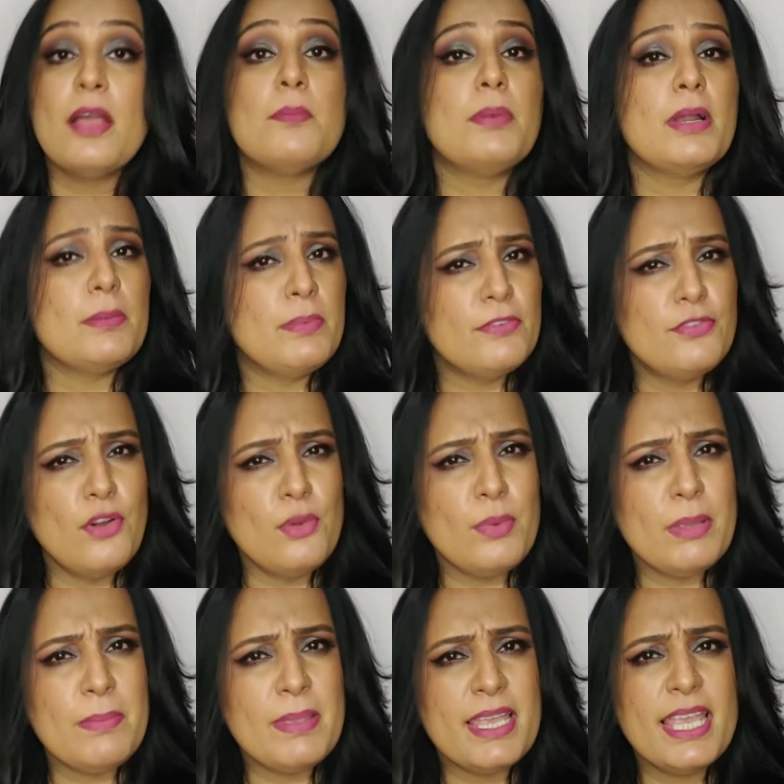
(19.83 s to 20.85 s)
But before
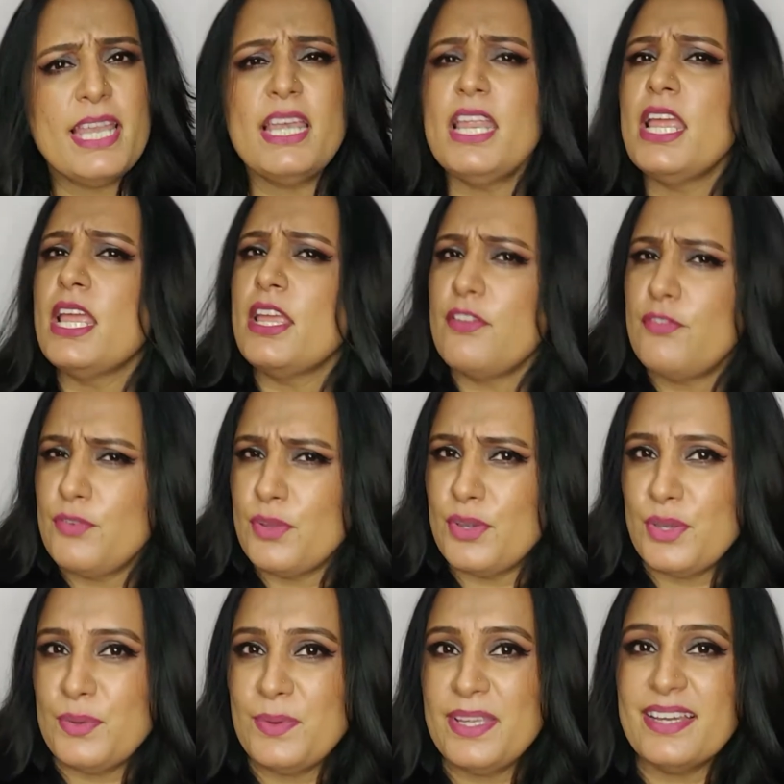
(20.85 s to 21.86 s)
we begin, if you're
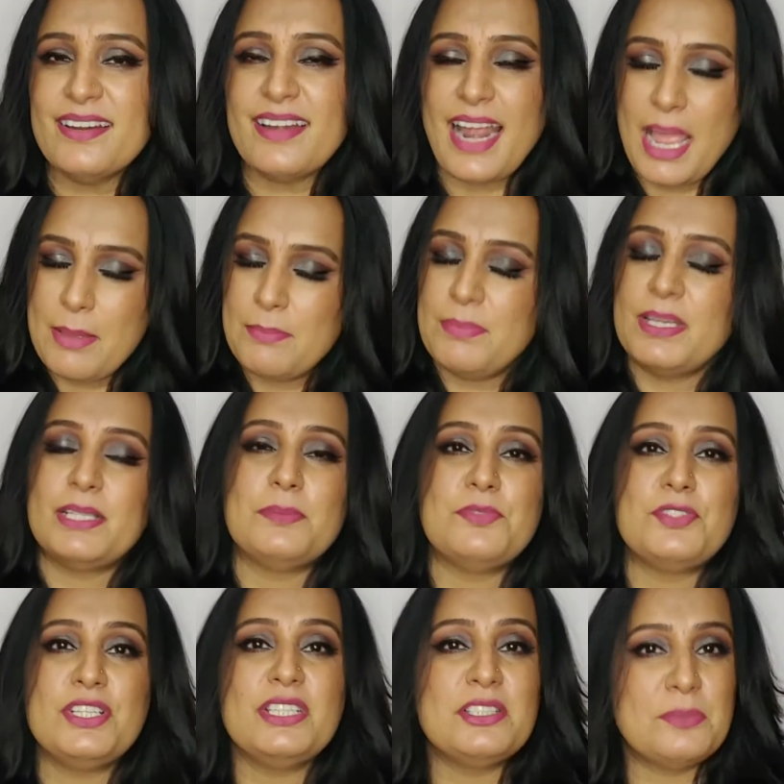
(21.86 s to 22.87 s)
new here, I'm
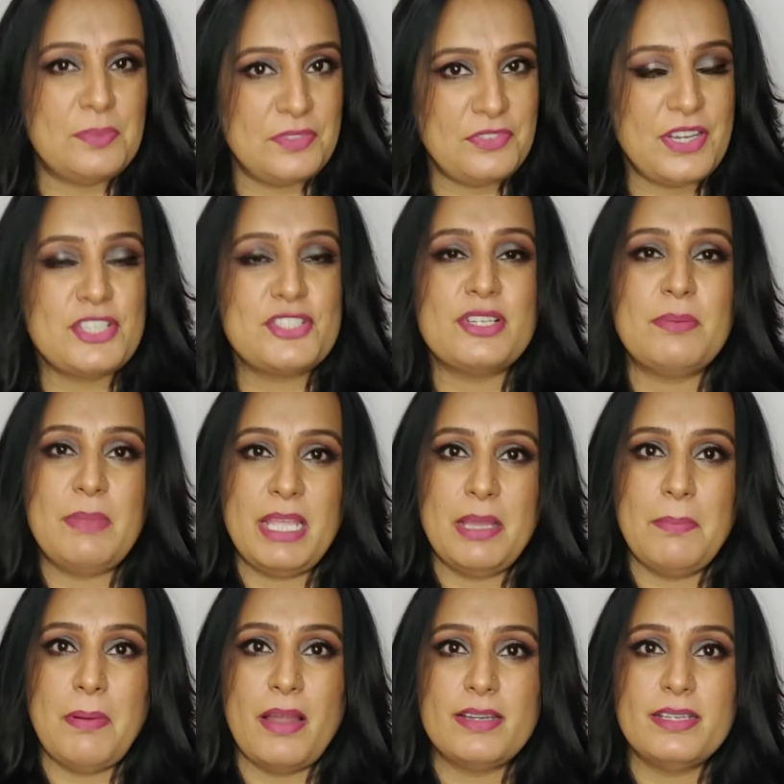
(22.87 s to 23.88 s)
Param, a professional
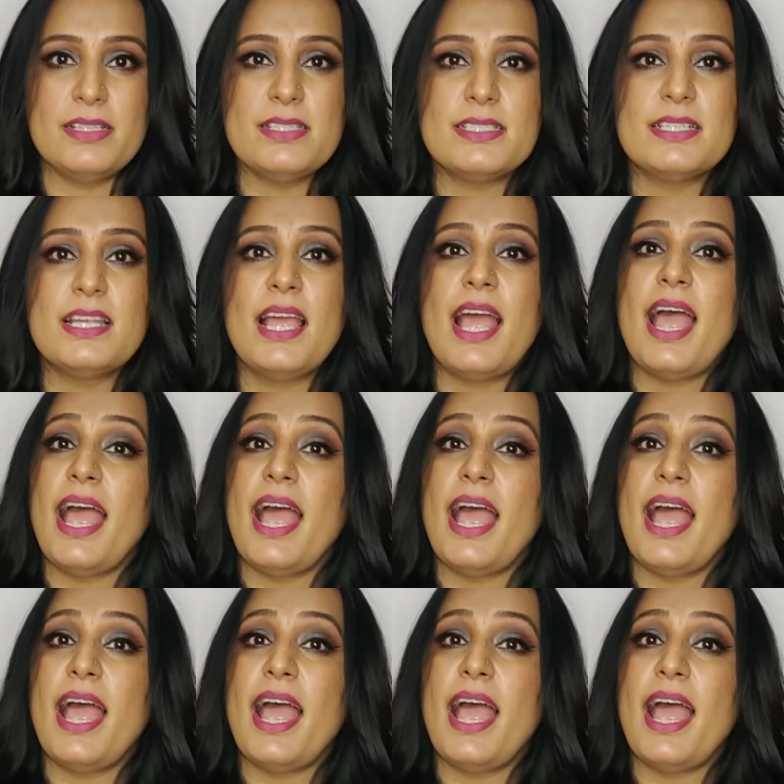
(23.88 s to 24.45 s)
makeup artist,